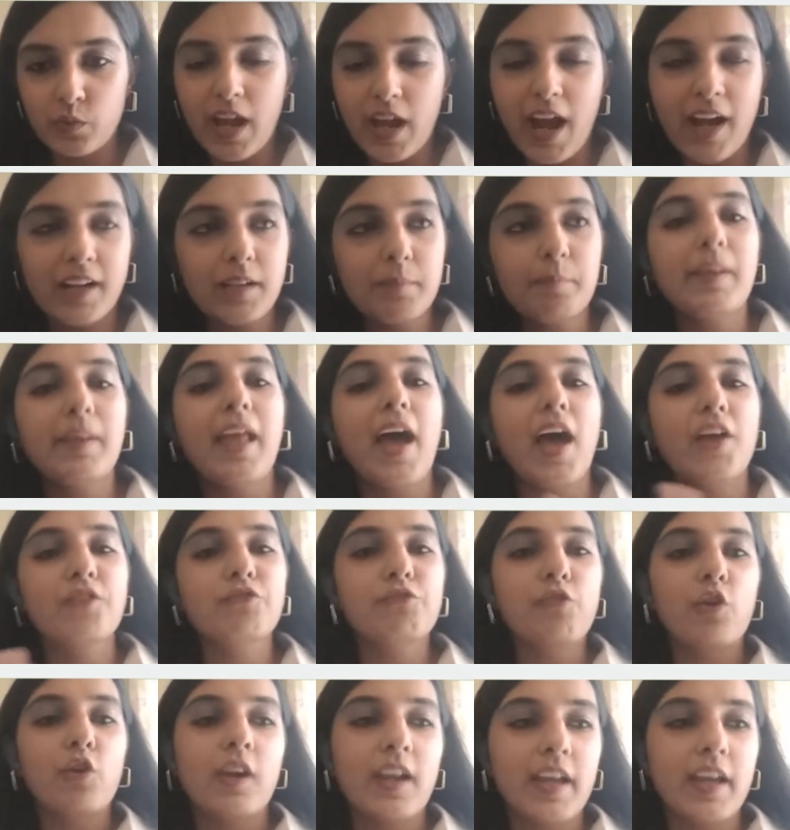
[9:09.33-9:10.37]
We had a
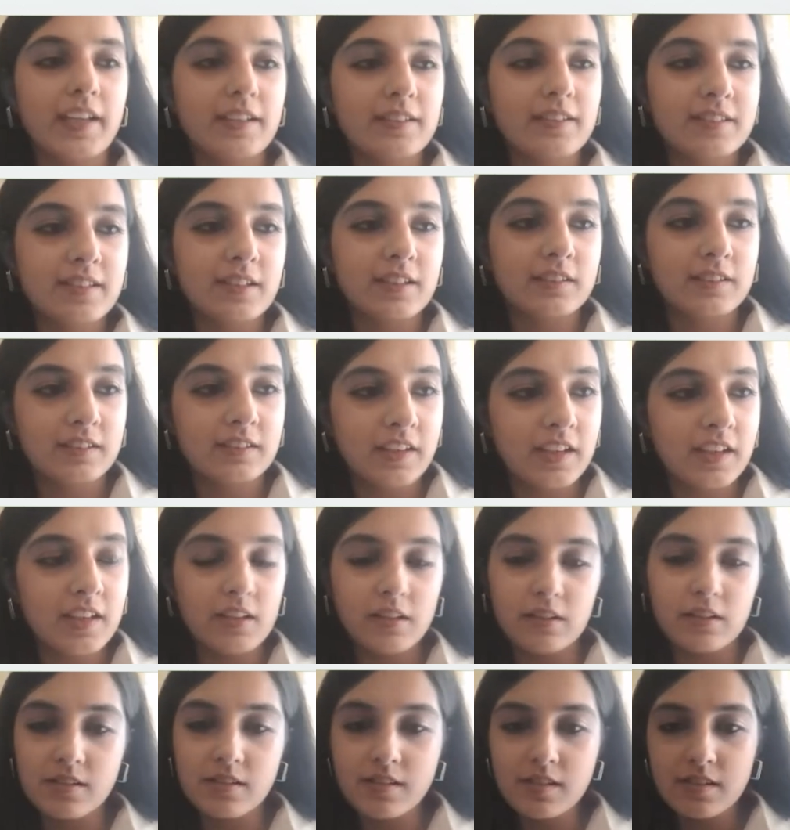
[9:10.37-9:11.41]
plan for like say 3
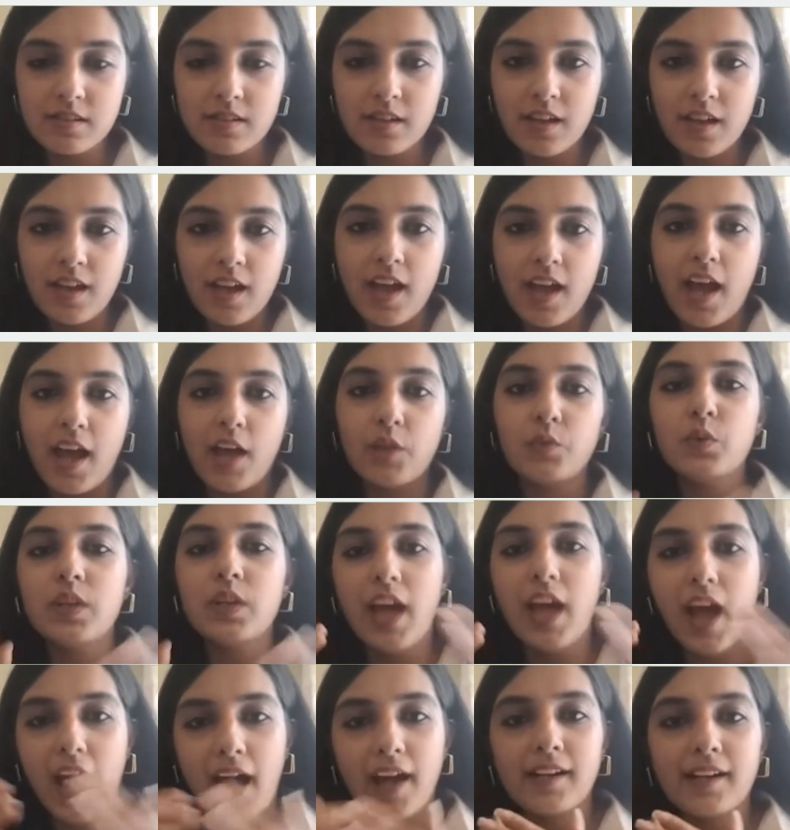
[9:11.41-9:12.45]
years, and
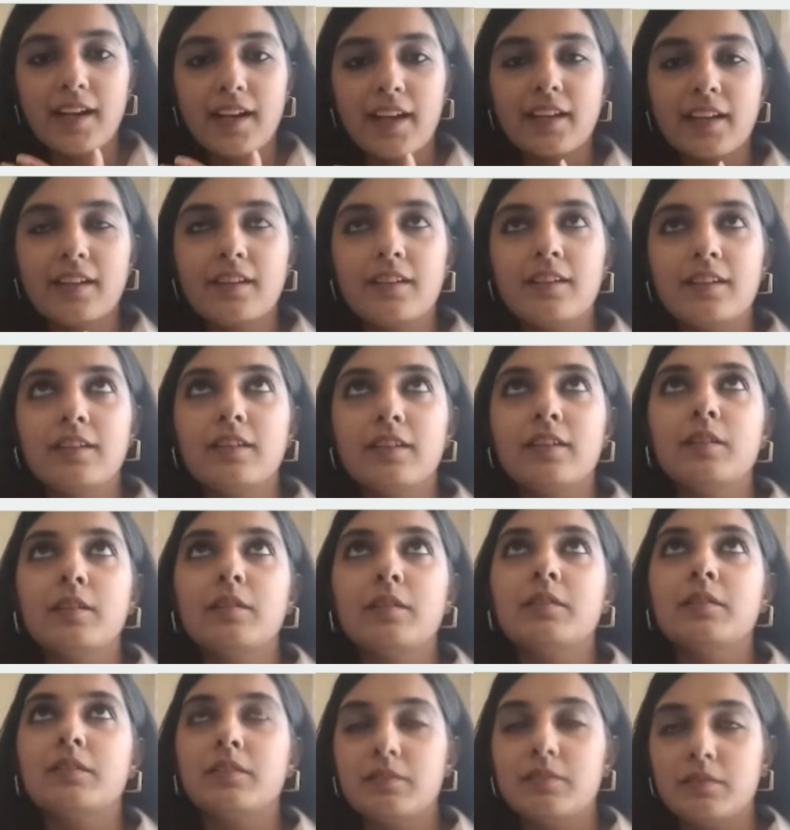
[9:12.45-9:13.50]
we had like
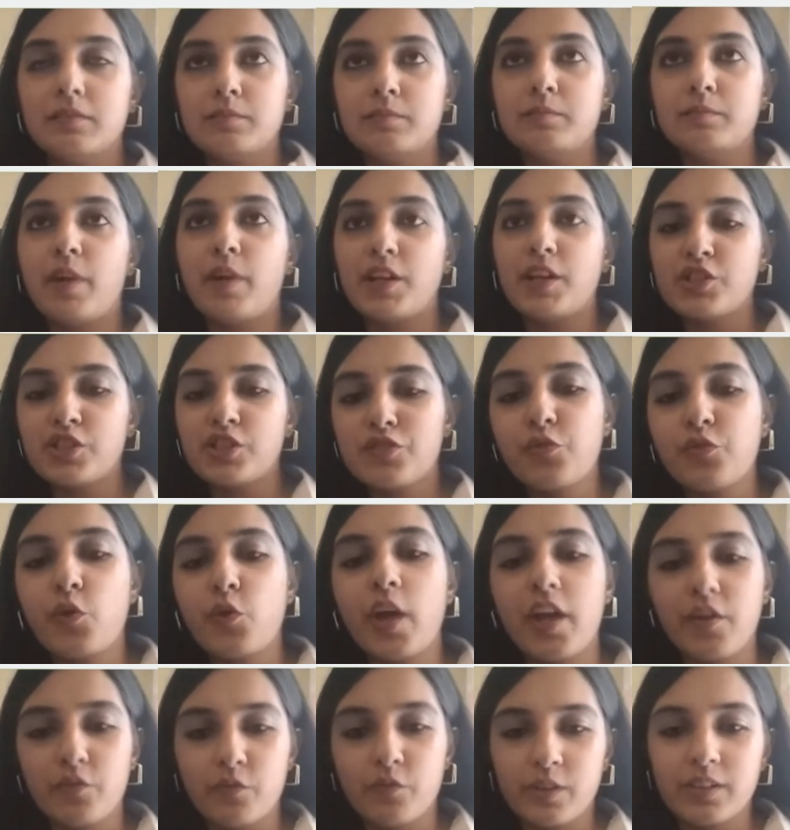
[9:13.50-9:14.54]
a budget
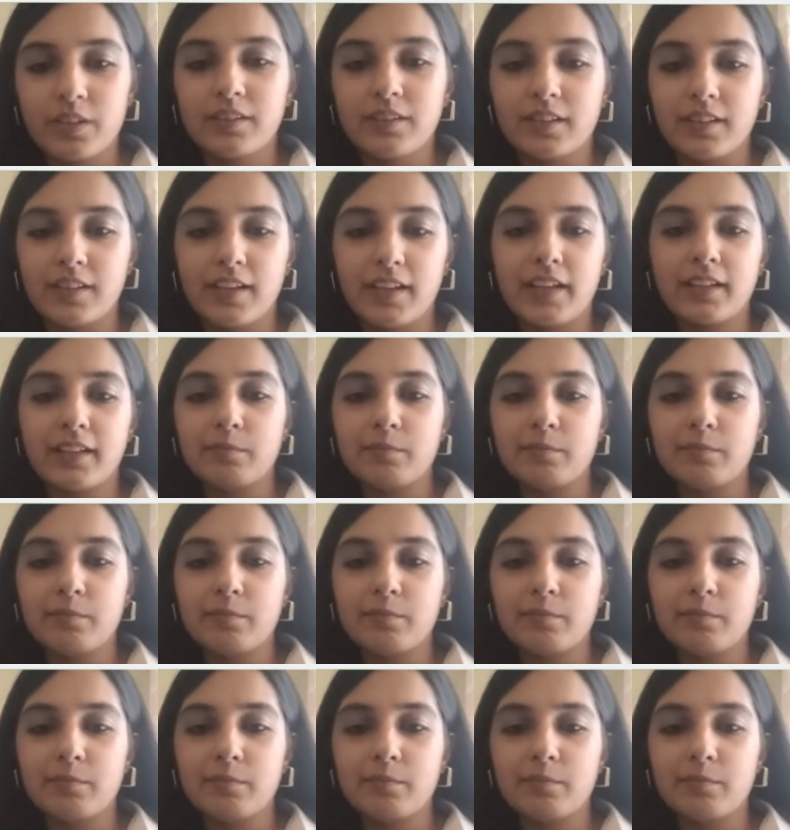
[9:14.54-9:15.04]
for everything.